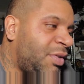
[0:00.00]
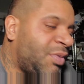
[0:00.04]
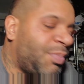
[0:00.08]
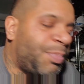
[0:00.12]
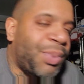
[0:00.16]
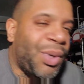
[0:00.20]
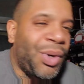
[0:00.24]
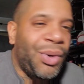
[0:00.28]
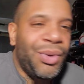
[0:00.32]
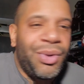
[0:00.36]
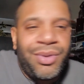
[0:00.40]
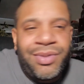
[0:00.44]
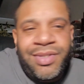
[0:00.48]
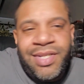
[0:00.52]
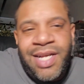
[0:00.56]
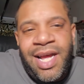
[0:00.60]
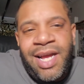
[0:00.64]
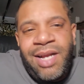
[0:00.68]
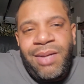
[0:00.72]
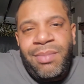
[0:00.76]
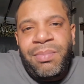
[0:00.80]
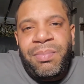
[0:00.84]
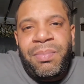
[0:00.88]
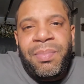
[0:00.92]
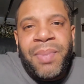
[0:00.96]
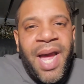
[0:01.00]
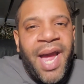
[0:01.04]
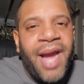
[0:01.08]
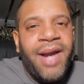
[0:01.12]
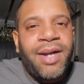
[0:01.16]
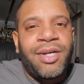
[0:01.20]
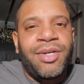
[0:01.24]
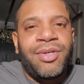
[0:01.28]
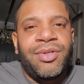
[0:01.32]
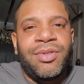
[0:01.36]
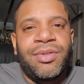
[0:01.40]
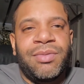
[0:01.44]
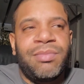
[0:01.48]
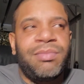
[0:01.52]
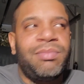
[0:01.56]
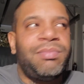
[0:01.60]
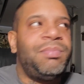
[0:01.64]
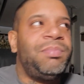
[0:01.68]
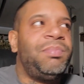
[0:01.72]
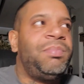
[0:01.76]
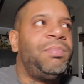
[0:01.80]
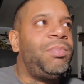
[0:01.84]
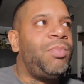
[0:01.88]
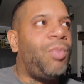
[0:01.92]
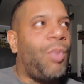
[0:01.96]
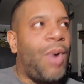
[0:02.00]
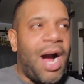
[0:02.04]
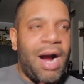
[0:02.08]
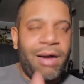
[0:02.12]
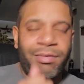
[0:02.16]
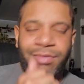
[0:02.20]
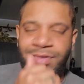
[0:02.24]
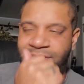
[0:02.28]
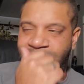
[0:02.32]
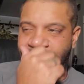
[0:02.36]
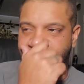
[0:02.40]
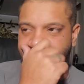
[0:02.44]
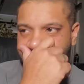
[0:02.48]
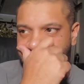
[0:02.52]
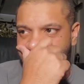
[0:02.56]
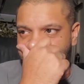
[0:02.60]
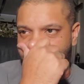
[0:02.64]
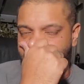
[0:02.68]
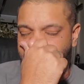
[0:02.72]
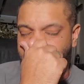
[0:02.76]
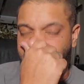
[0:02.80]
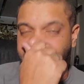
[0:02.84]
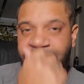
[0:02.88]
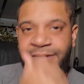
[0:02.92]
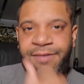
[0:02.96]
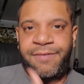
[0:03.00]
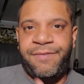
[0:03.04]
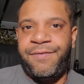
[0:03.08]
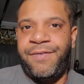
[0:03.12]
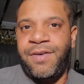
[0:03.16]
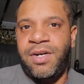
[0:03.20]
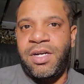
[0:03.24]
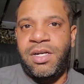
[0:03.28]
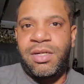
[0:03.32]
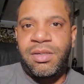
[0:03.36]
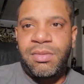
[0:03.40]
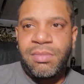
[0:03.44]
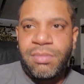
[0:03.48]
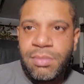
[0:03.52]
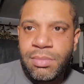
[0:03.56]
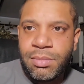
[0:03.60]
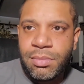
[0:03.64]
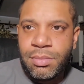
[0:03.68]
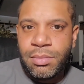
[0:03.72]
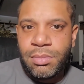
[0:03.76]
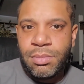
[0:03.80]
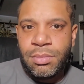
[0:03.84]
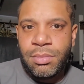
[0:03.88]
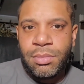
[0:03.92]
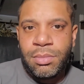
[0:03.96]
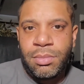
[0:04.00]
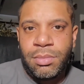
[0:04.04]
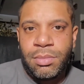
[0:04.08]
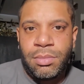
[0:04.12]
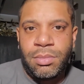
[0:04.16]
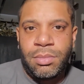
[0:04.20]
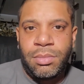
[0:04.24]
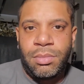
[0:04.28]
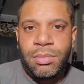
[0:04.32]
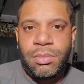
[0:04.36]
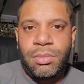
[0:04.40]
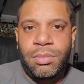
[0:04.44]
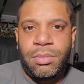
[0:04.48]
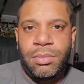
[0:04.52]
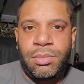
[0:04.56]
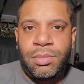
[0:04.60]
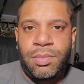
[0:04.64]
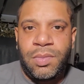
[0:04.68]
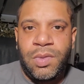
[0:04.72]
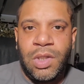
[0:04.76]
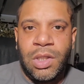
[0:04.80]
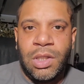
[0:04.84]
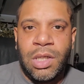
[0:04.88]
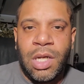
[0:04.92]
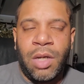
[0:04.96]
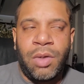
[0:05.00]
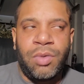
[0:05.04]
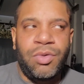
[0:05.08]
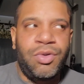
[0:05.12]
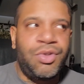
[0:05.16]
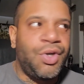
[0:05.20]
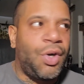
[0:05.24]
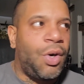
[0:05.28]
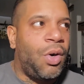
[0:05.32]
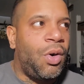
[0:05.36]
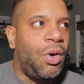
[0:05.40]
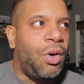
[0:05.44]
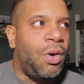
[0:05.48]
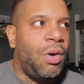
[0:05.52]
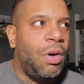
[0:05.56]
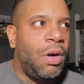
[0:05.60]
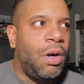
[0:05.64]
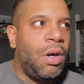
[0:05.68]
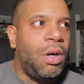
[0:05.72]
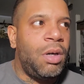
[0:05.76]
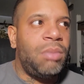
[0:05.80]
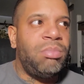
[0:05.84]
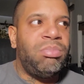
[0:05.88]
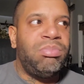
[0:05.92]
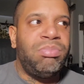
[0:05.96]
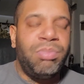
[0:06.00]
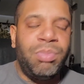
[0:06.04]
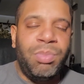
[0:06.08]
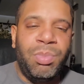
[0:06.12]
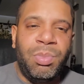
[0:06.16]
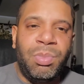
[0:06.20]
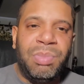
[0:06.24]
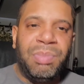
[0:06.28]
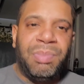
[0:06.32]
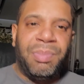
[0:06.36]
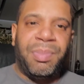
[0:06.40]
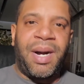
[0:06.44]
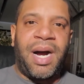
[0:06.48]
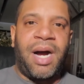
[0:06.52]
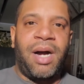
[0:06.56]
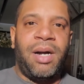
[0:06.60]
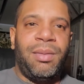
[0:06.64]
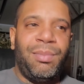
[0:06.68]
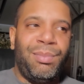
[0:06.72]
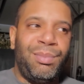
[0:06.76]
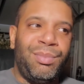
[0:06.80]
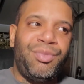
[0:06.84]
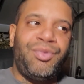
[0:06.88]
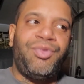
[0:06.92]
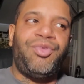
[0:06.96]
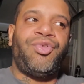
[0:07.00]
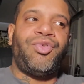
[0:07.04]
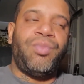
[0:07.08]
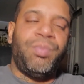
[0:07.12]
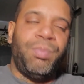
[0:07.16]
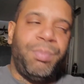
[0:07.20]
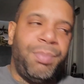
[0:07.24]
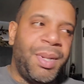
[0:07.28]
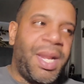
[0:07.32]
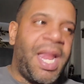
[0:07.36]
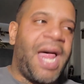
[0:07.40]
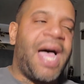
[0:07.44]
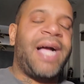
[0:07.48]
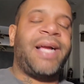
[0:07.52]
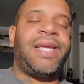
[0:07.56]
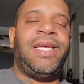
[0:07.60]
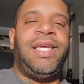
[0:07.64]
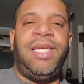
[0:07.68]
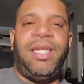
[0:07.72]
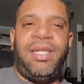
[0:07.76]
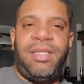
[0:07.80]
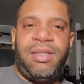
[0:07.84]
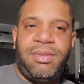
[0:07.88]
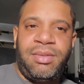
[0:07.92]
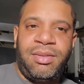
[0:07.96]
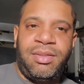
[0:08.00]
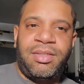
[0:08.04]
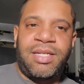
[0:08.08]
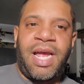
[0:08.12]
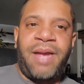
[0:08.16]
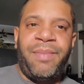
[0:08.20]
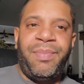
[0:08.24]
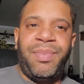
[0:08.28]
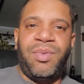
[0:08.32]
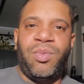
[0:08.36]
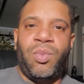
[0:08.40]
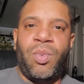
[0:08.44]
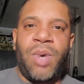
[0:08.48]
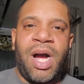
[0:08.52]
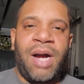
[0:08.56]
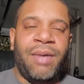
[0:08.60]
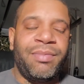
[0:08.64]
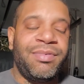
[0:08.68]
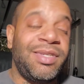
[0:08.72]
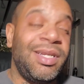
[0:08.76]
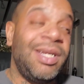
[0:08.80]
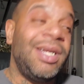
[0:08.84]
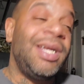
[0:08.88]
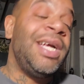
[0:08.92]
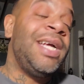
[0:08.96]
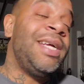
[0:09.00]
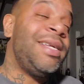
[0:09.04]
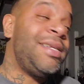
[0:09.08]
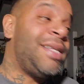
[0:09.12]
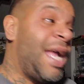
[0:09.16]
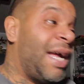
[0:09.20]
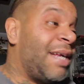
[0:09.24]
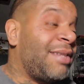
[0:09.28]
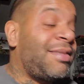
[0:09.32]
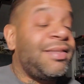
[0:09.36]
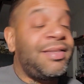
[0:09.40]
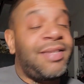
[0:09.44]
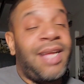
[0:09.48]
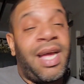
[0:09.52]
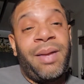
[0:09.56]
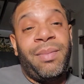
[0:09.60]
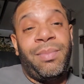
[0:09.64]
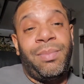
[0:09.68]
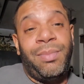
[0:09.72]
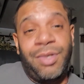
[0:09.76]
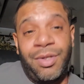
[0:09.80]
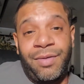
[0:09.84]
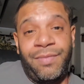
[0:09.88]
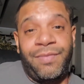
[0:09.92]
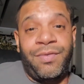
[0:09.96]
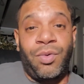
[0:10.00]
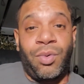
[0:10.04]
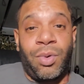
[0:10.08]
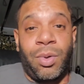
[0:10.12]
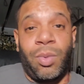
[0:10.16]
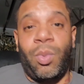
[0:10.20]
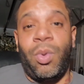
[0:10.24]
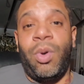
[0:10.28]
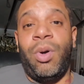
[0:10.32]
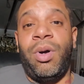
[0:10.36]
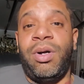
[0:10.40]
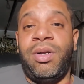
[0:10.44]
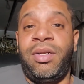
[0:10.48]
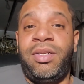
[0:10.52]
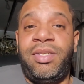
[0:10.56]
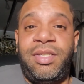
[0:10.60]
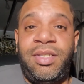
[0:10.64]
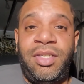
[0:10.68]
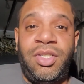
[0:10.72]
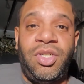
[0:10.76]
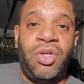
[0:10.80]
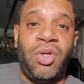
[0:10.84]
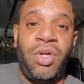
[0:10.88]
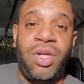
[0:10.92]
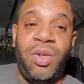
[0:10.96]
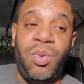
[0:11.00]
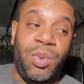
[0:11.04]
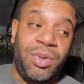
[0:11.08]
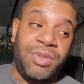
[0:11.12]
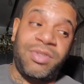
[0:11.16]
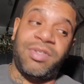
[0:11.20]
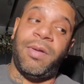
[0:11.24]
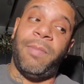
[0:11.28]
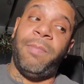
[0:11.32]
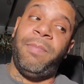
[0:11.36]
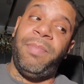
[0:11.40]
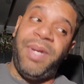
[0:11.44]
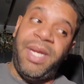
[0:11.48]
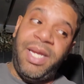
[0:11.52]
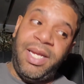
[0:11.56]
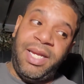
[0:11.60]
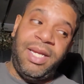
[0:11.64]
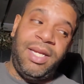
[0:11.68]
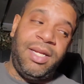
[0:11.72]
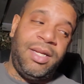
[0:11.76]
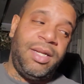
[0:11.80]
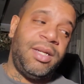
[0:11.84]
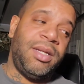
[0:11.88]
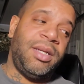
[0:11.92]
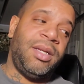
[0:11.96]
prototype Packer wide receiver, big as fuck, you know, tall, pop, blocking type of wide receiver. That's the type LaFleur wants. You know, he wants a big,